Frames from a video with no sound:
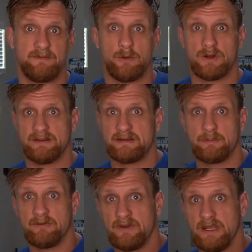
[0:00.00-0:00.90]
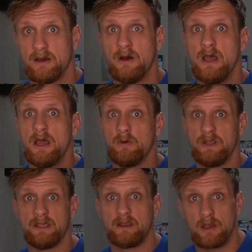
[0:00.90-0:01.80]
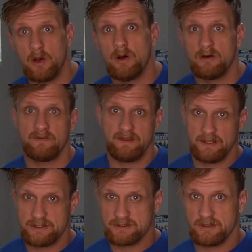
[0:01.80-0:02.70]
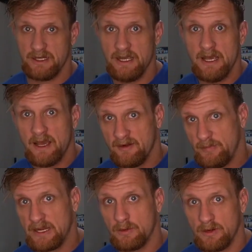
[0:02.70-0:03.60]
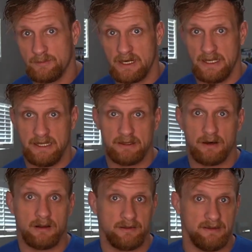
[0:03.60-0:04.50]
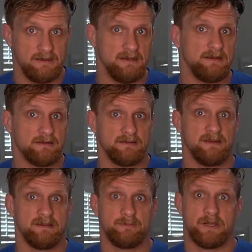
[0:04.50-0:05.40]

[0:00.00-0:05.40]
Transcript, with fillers: If you want a separate video, we could go over the history of Bitcoin mining and all of the details in this,